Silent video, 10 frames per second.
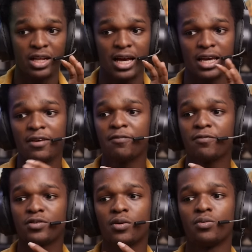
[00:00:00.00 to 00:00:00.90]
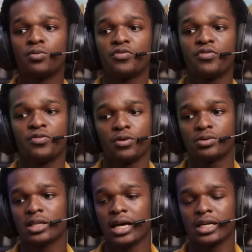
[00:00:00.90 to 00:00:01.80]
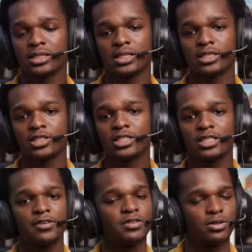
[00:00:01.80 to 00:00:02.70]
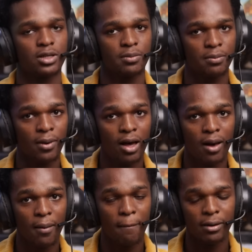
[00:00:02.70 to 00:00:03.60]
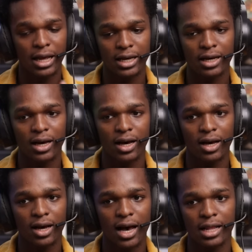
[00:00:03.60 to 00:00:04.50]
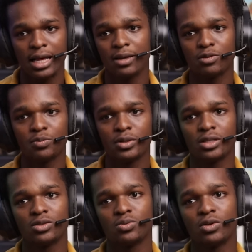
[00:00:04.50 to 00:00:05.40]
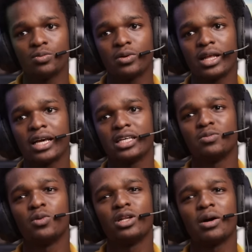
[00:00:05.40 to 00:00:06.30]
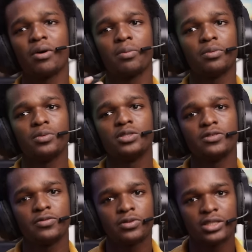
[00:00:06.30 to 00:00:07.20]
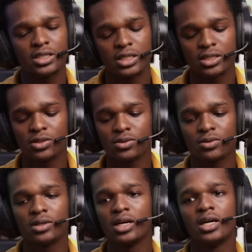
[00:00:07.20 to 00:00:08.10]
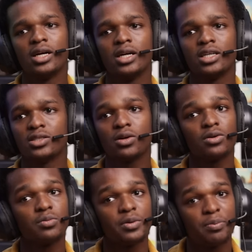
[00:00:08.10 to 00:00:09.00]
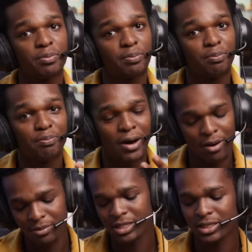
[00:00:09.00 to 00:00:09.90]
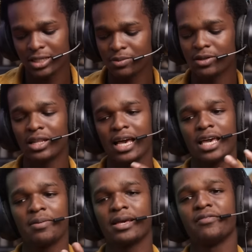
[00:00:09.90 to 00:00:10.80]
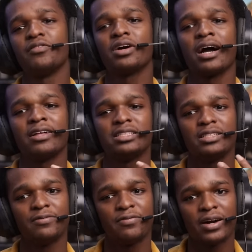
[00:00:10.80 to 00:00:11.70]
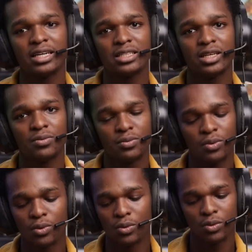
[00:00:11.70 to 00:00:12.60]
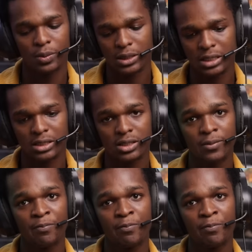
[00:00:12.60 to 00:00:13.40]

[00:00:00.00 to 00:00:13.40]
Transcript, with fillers: like, if someone feels like it's this, just give it to him. But like, allow him to be in his world. But like, it's more like we're promoting foolishness. So it's not going to be permitted because like him, he even can't define a, who a woman is.